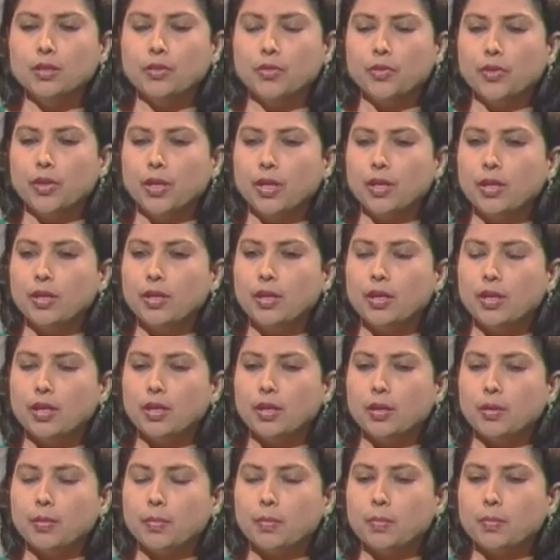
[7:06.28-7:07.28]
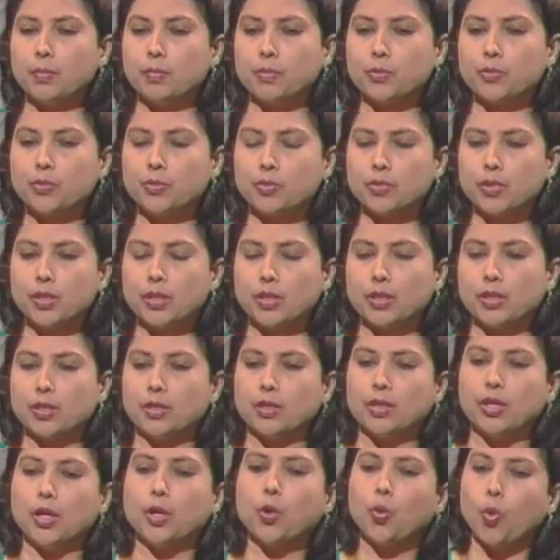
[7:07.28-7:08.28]
the
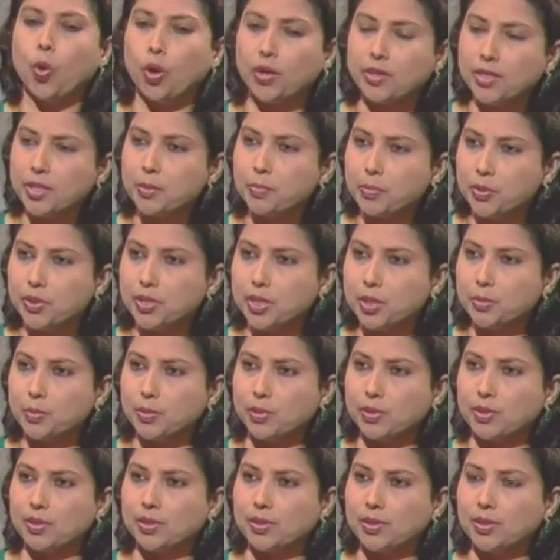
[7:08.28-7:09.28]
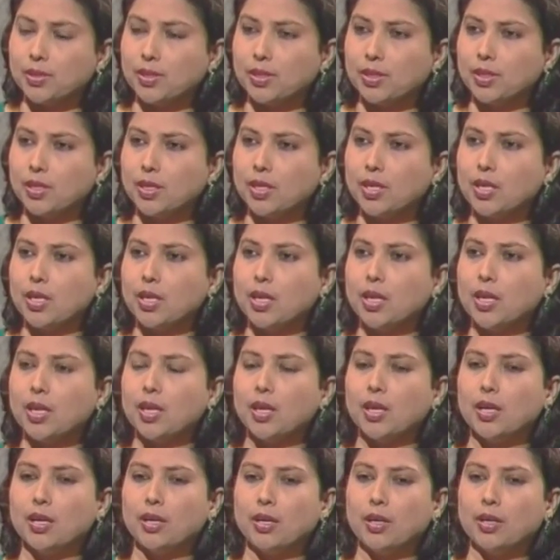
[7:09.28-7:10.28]
equality principle
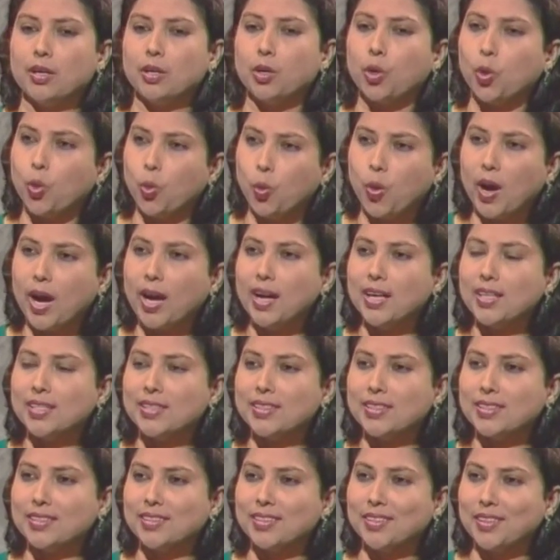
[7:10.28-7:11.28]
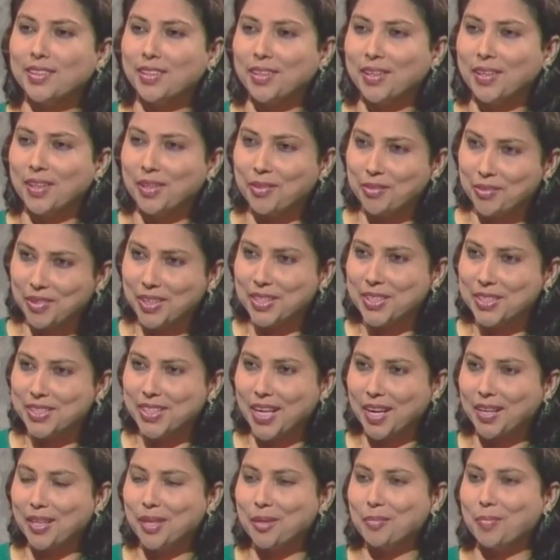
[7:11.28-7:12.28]
requires, in a very
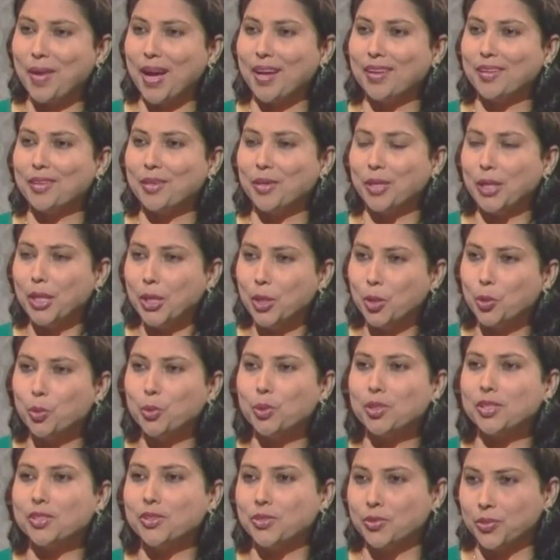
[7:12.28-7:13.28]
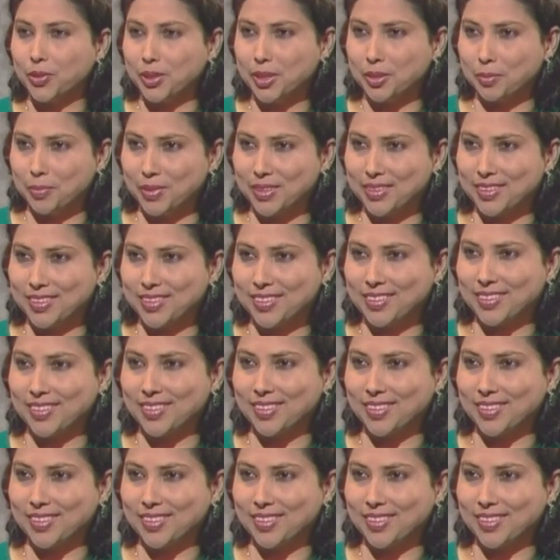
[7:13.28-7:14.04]
standard manner, equal treatment.